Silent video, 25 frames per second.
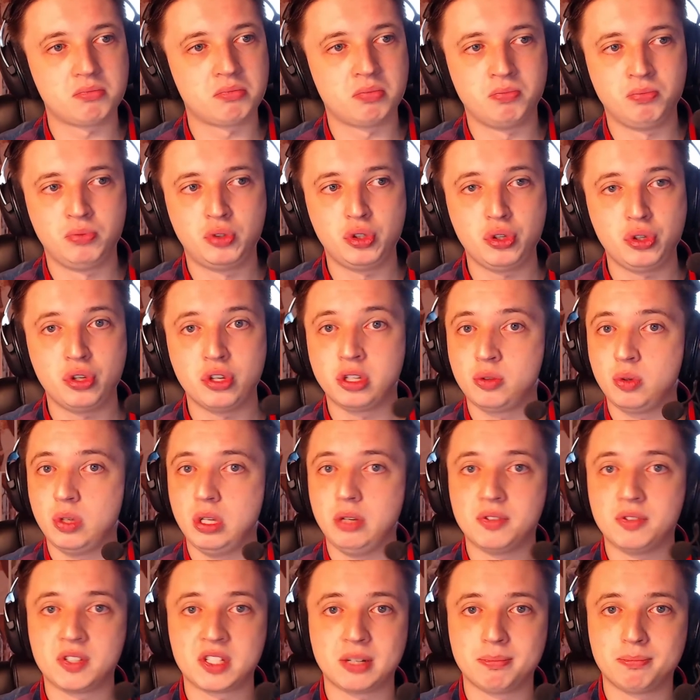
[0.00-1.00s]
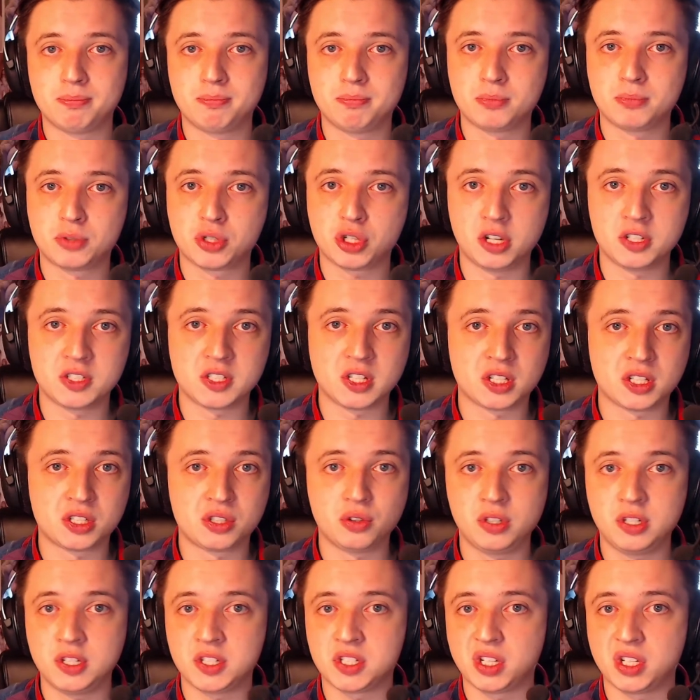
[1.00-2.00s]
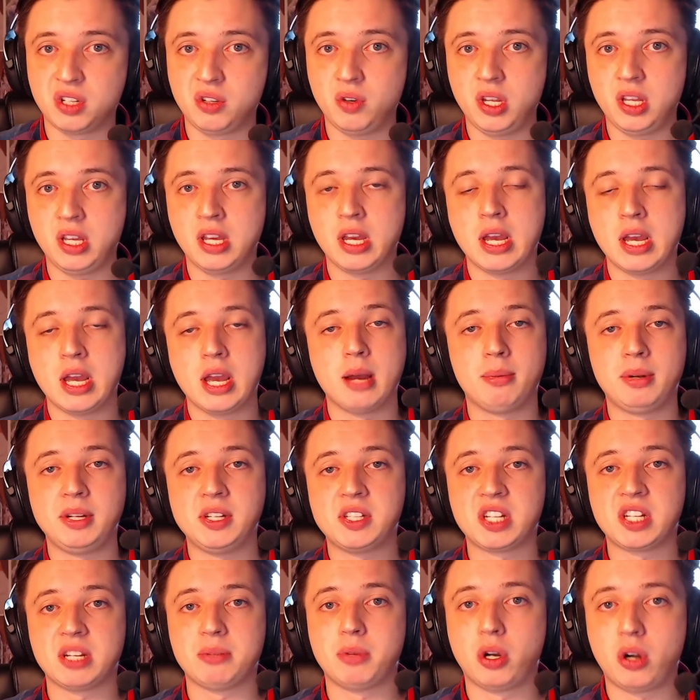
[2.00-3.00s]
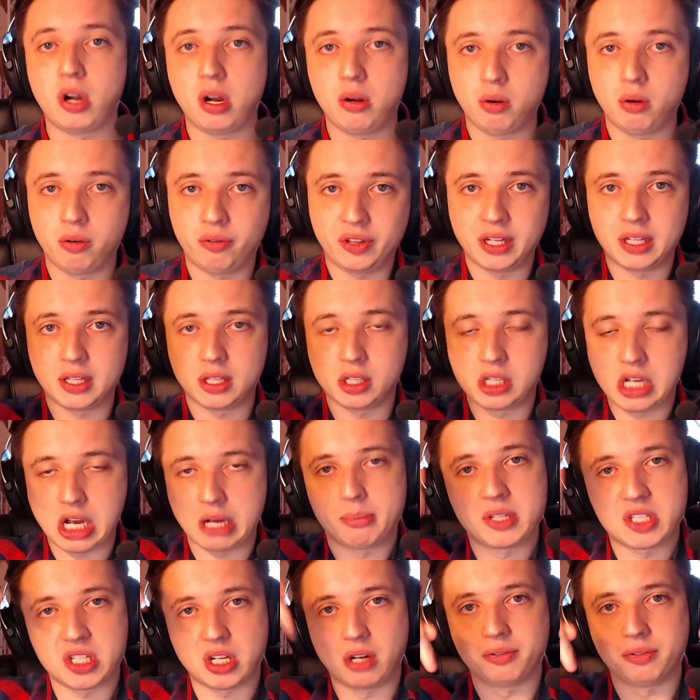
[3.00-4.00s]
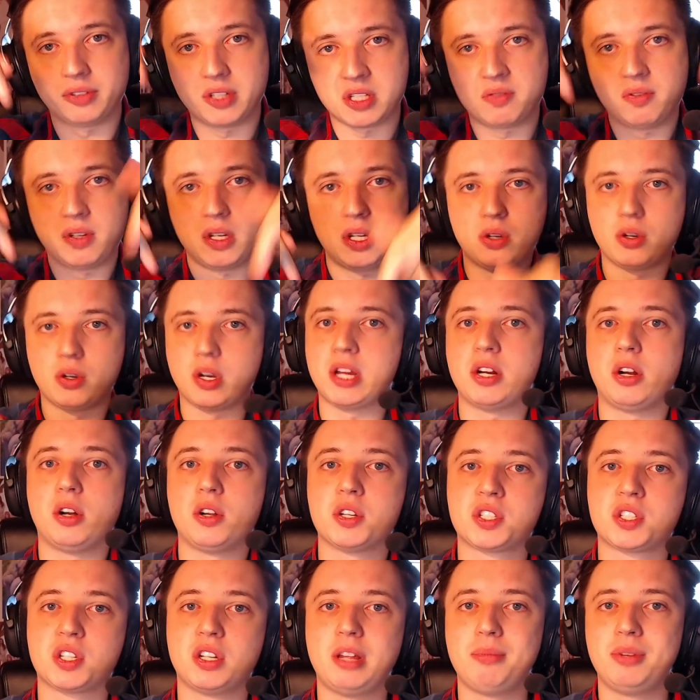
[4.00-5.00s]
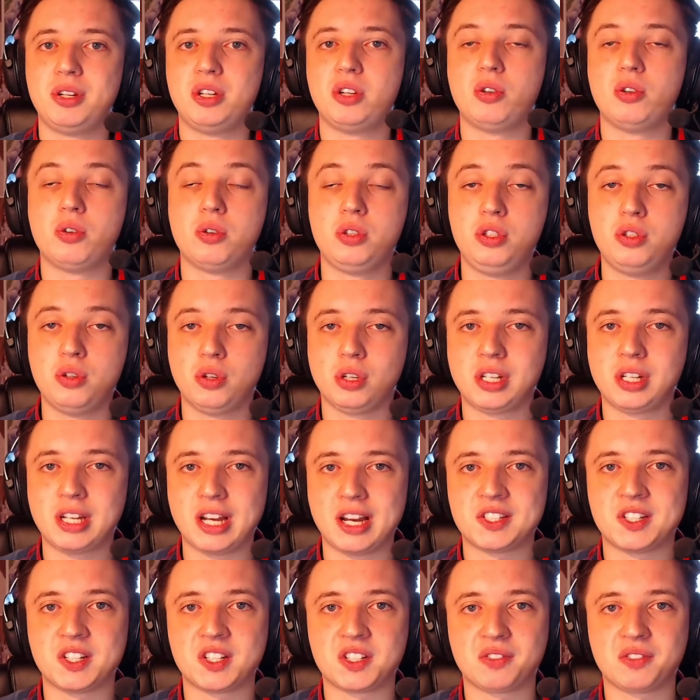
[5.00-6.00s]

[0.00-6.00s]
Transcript: do you agree with some choices? Do you disagree? Please let me know everything in the comments of this video and also let me know your guys'